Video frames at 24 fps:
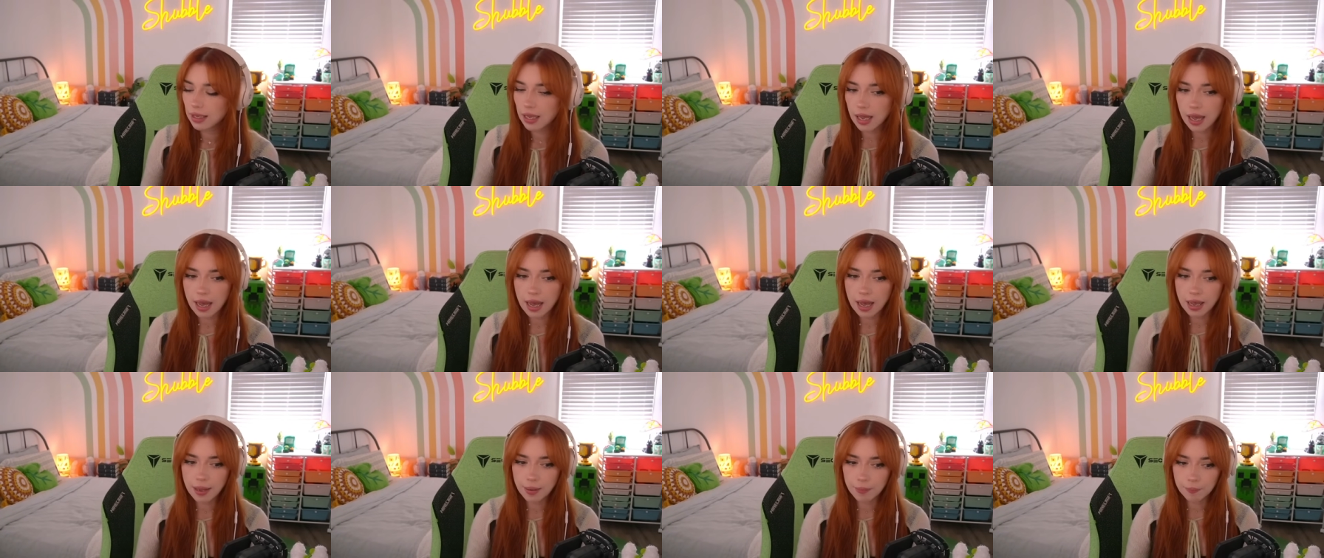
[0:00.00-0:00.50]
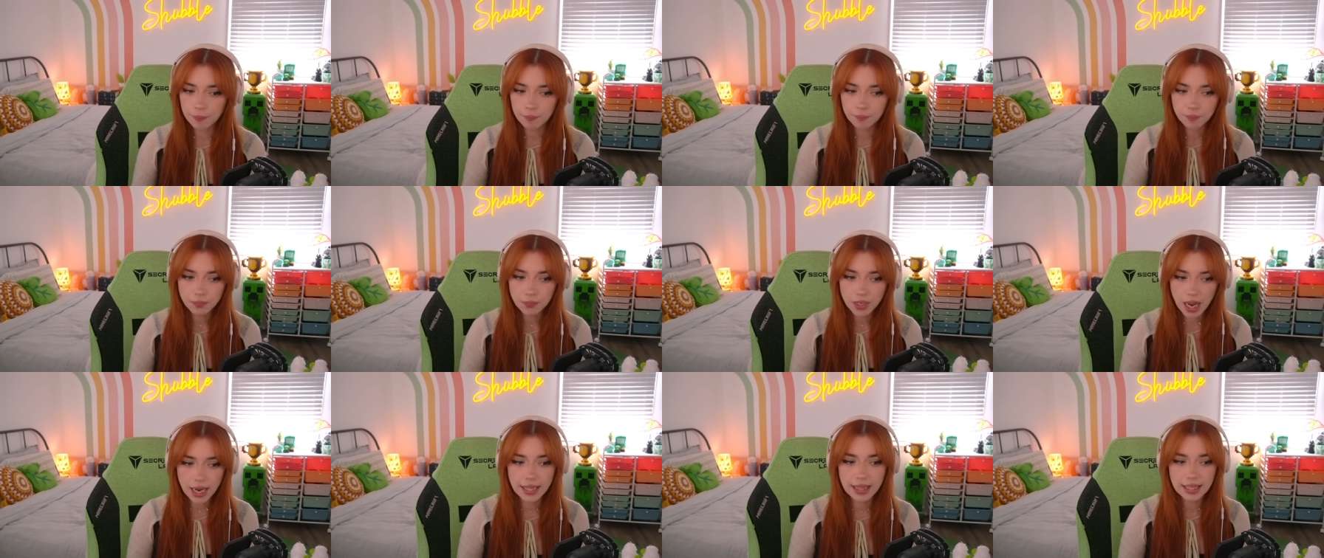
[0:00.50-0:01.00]

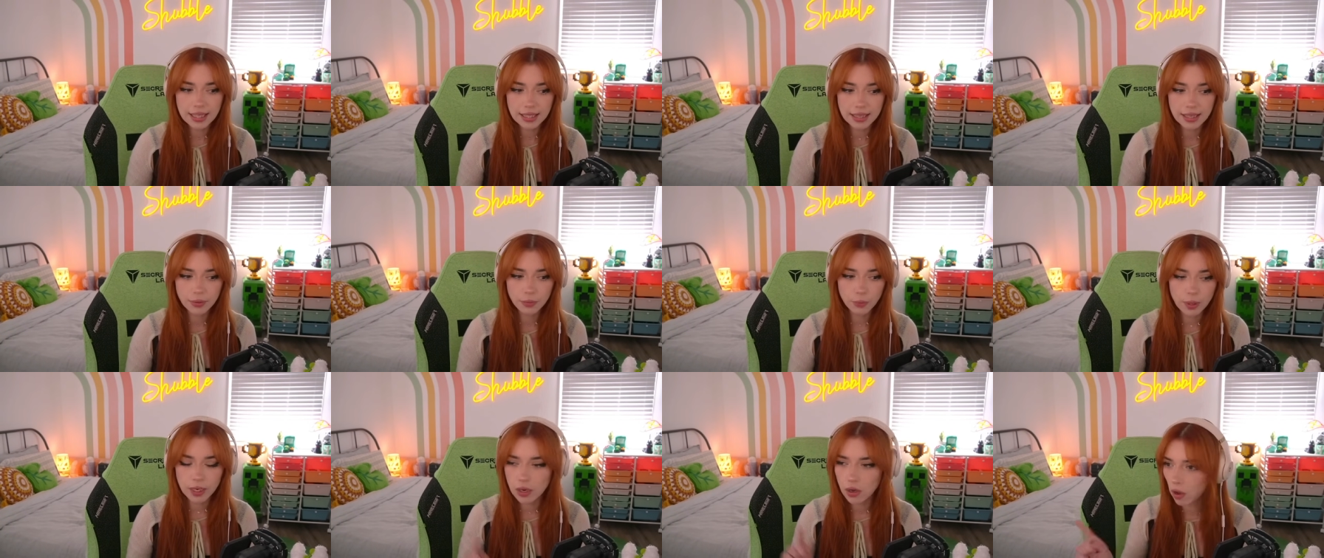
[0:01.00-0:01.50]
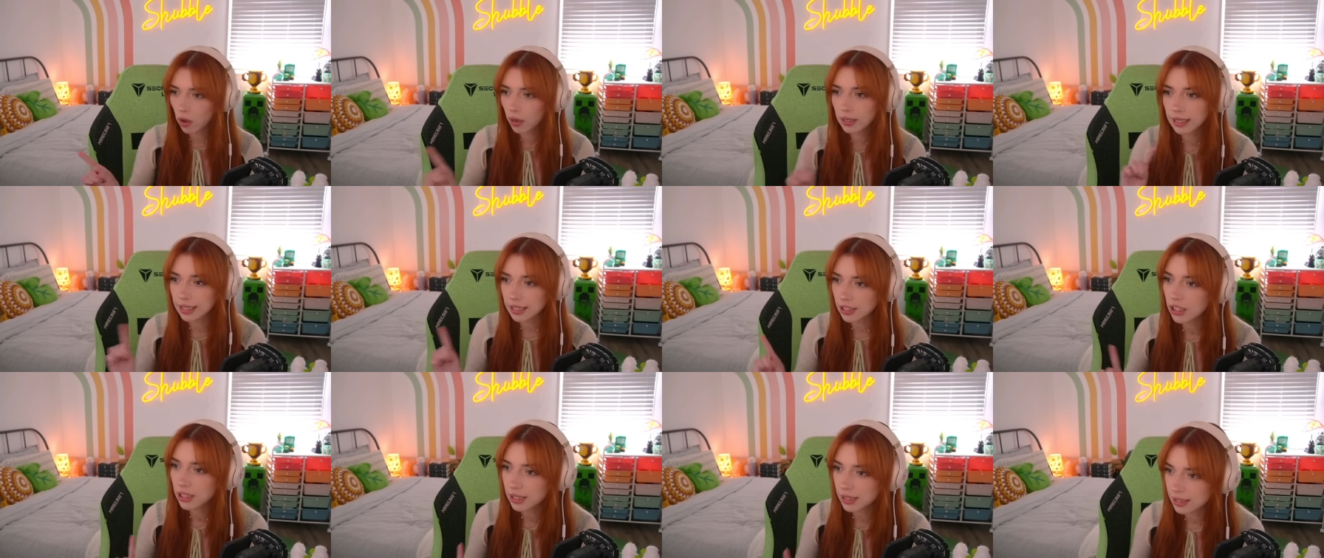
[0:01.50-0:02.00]
I think that we all
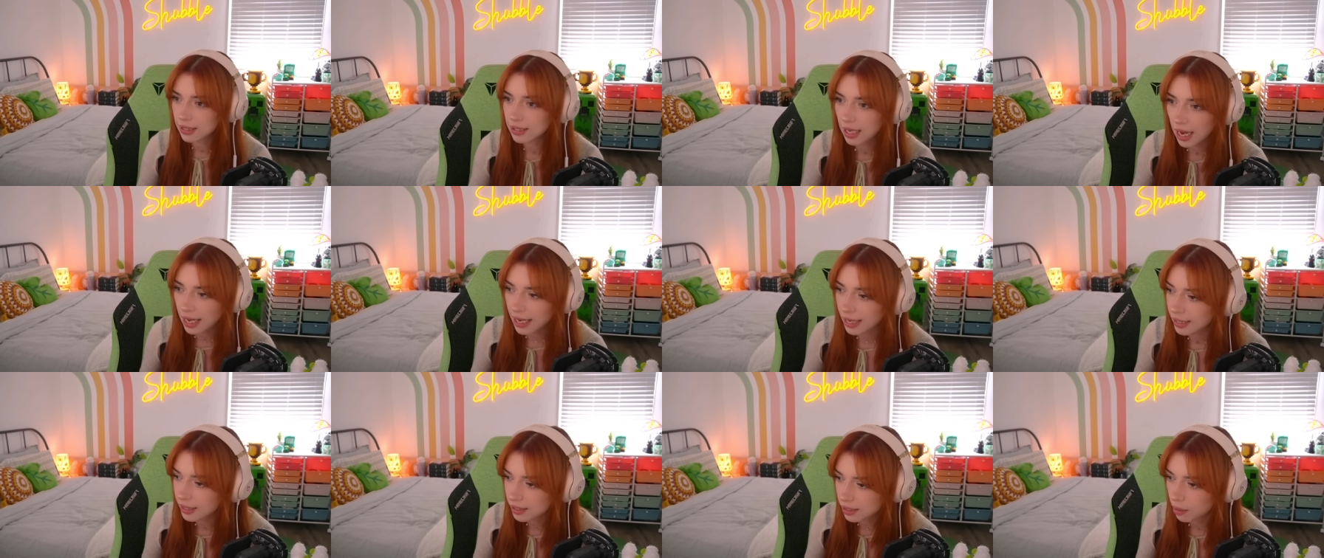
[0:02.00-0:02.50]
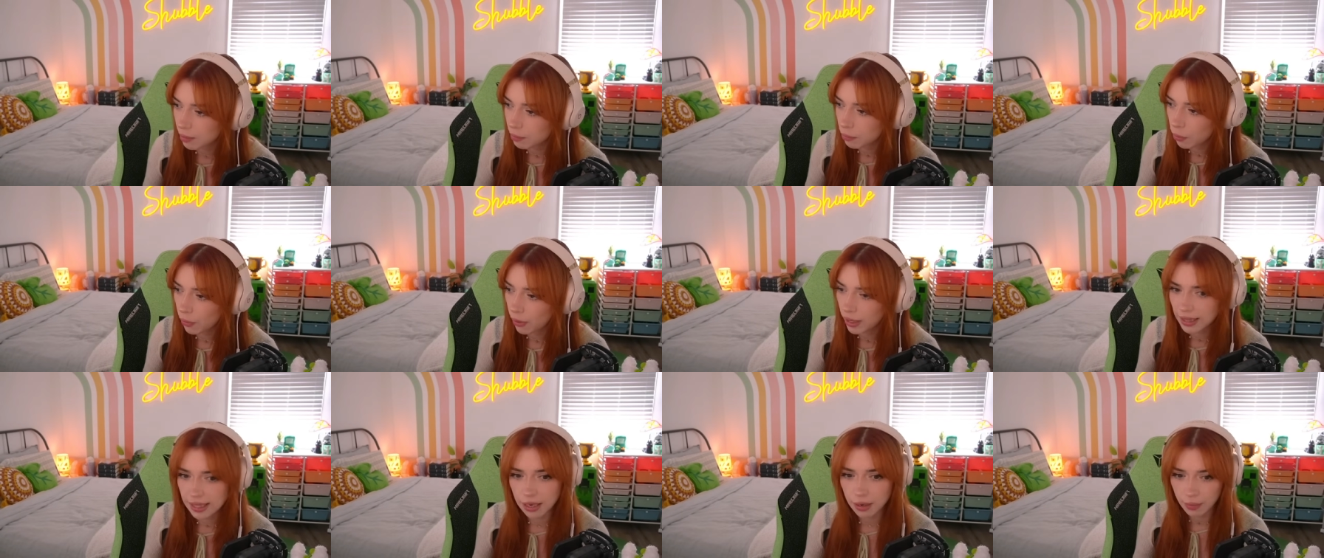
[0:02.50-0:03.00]
need to decide at some
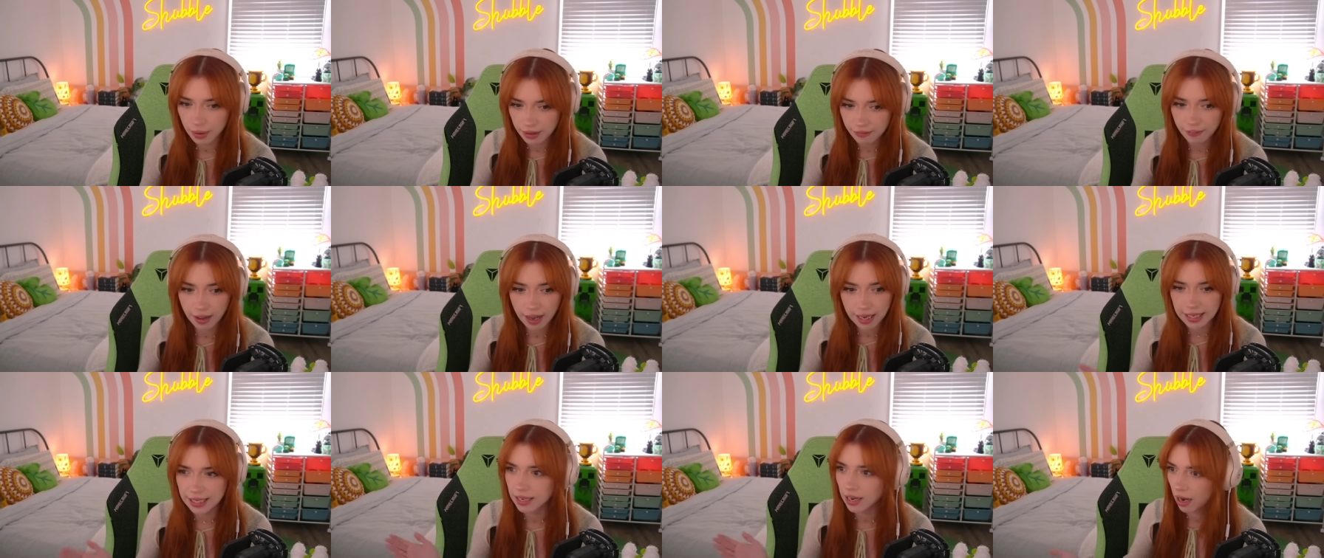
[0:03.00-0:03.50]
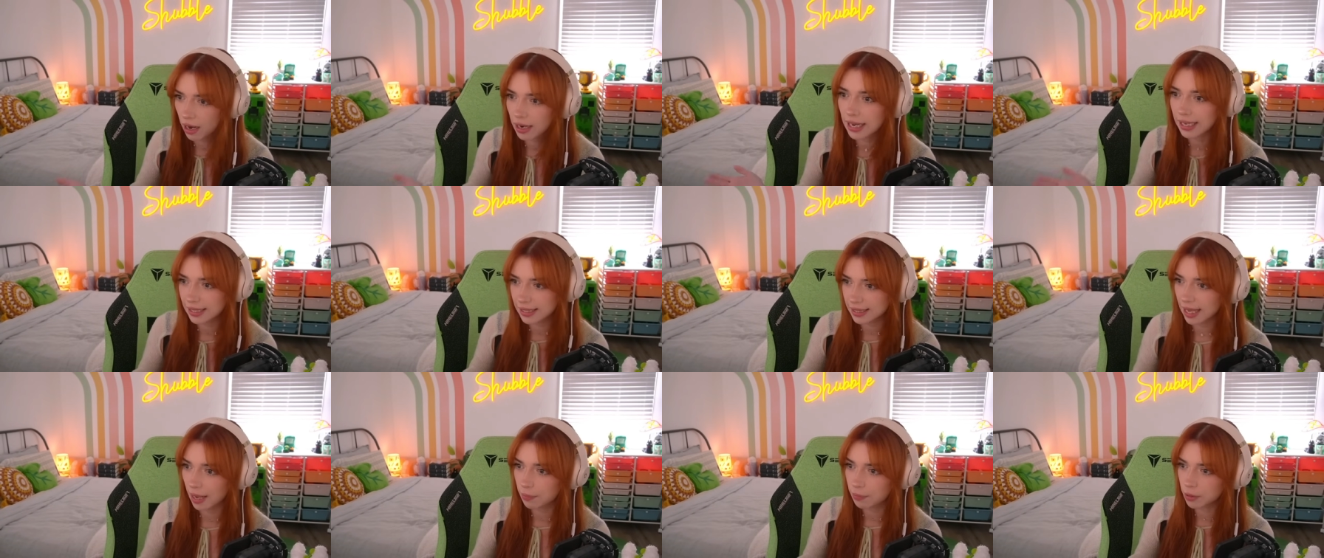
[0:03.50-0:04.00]
point that we find it
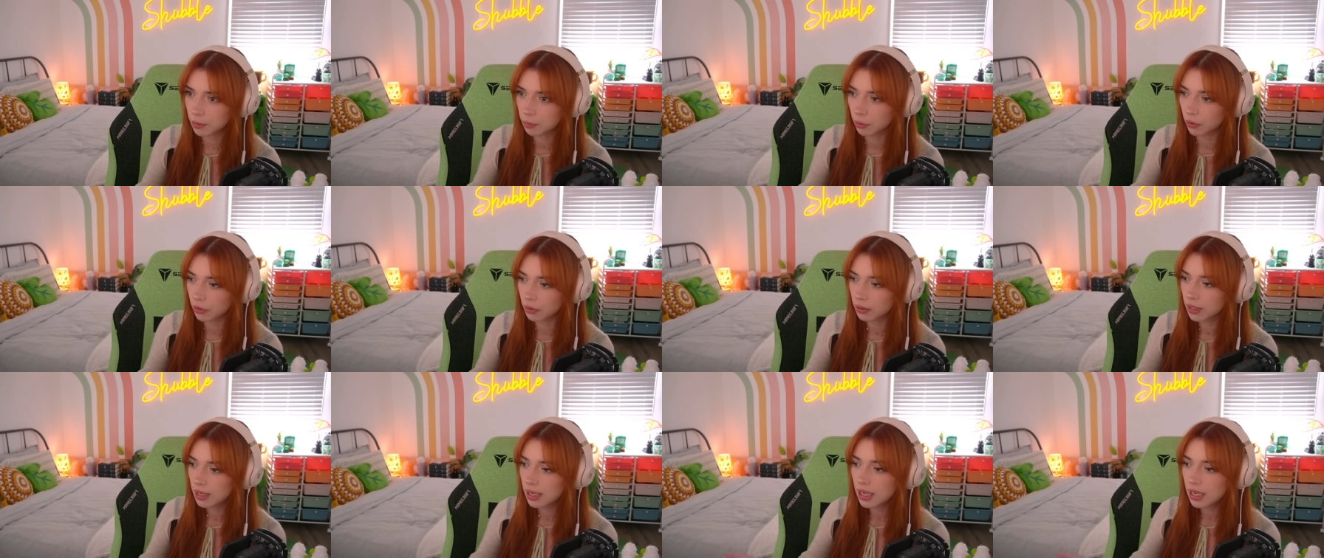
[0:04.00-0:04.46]
unacceptable.